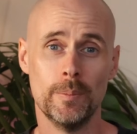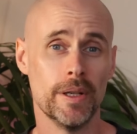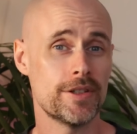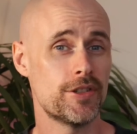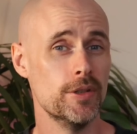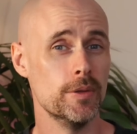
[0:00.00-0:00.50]

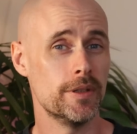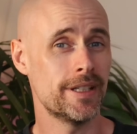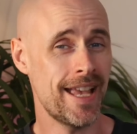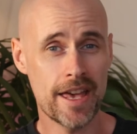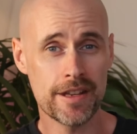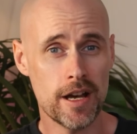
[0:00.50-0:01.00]
But you
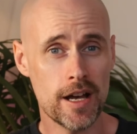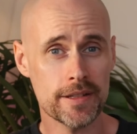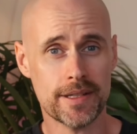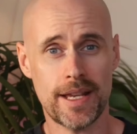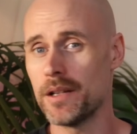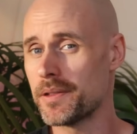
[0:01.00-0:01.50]

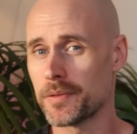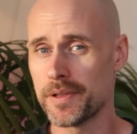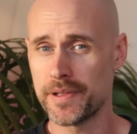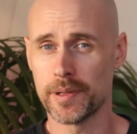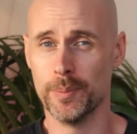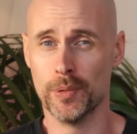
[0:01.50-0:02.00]
cannot
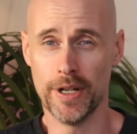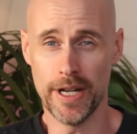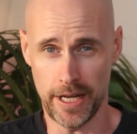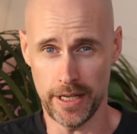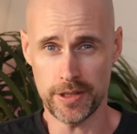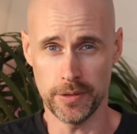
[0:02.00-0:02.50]
outsource your
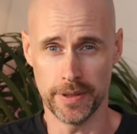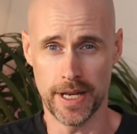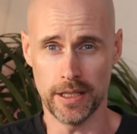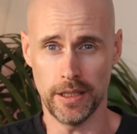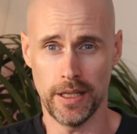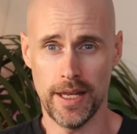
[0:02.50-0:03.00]
brain to an
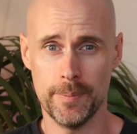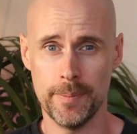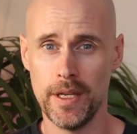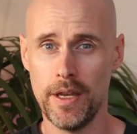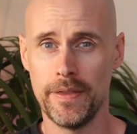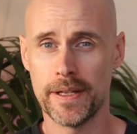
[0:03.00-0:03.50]

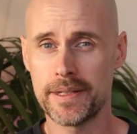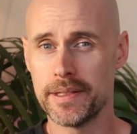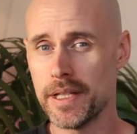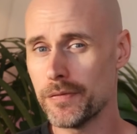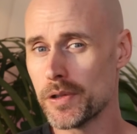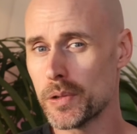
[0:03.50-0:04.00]
LLM. That's the
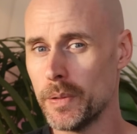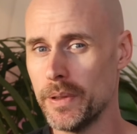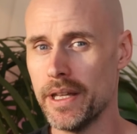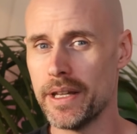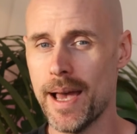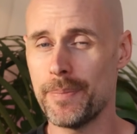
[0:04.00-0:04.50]
difference
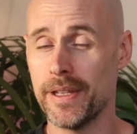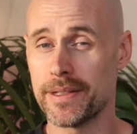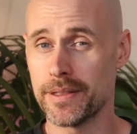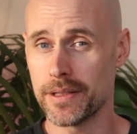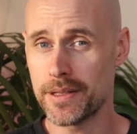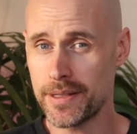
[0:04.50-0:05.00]
between an app that
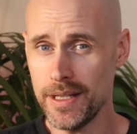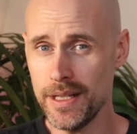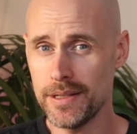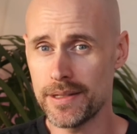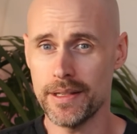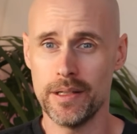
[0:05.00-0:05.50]

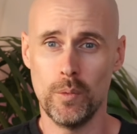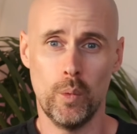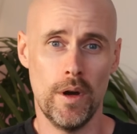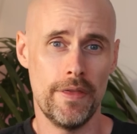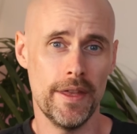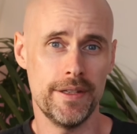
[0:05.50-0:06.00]
succeeds and
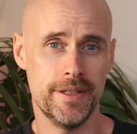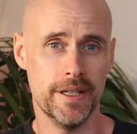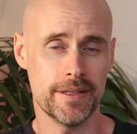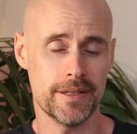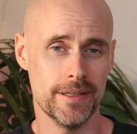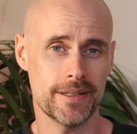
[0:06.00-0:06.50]
one that
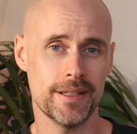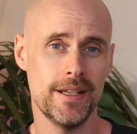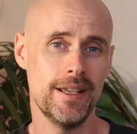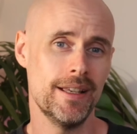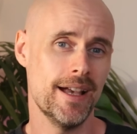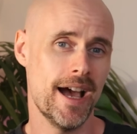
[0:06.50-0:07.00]
doesn't.
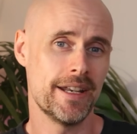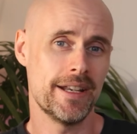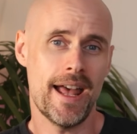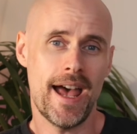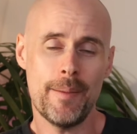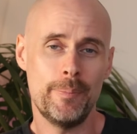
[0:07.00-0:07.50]
And
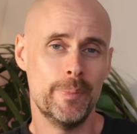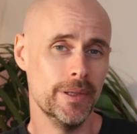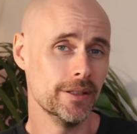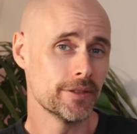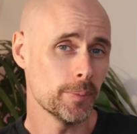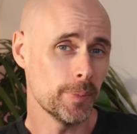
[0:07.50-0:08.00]
an app
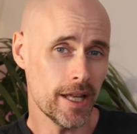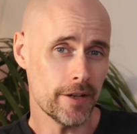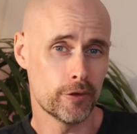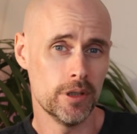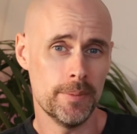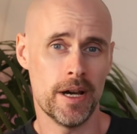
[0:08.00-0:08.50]
builder
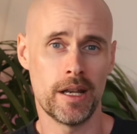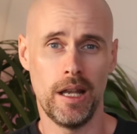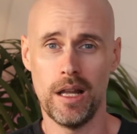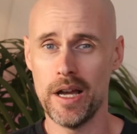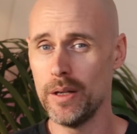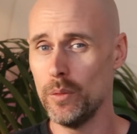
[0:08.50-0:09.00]
platform
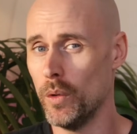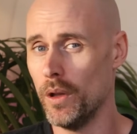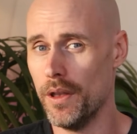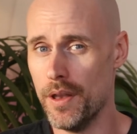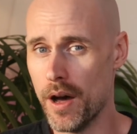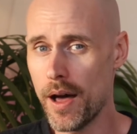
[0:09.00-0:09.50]
online will
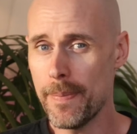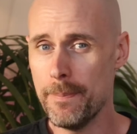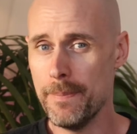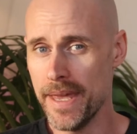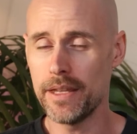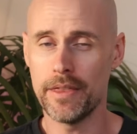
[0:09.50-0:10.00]
not
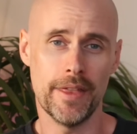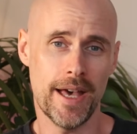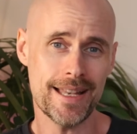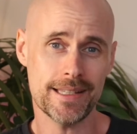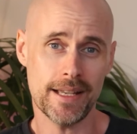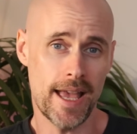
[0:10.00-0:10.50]
make
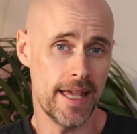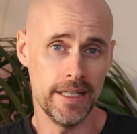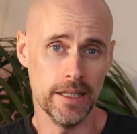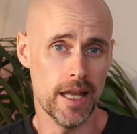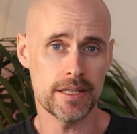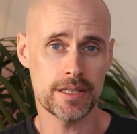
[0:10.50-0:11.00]
that any
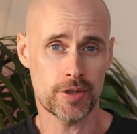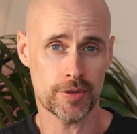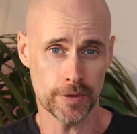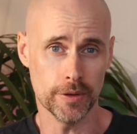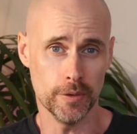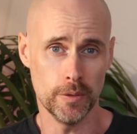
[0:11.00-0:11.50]
less
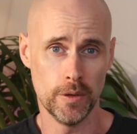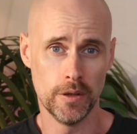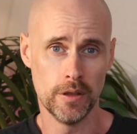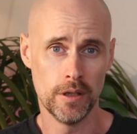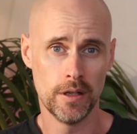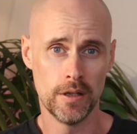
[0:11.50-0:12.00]
true.
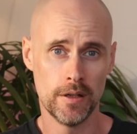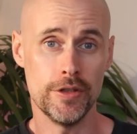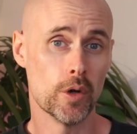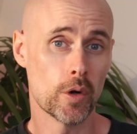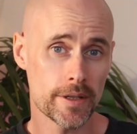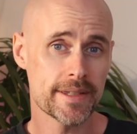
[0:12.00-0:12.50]

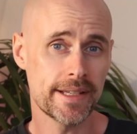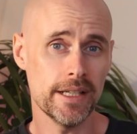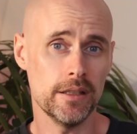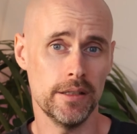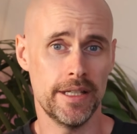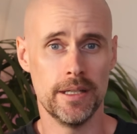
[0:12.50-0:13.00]
Your
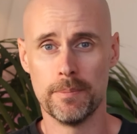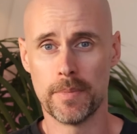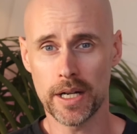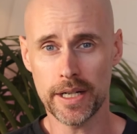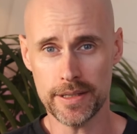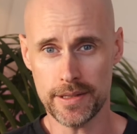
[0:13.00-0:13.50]
skill in
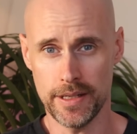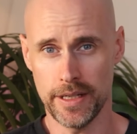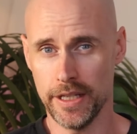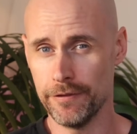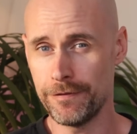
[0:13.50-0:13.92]
marketing, in